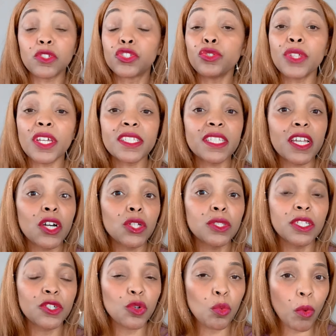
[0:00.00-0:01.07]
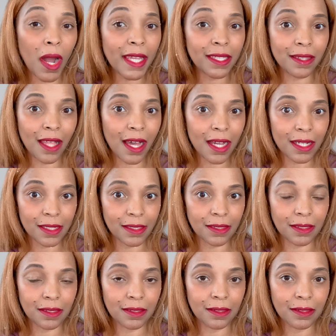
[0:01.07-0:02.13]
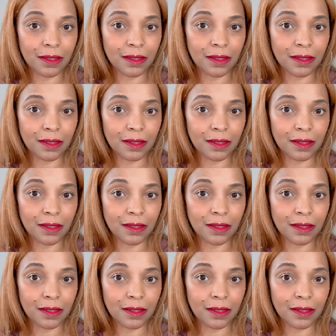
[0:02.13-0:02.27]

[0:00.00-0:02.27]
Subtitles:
do they tell little white lies?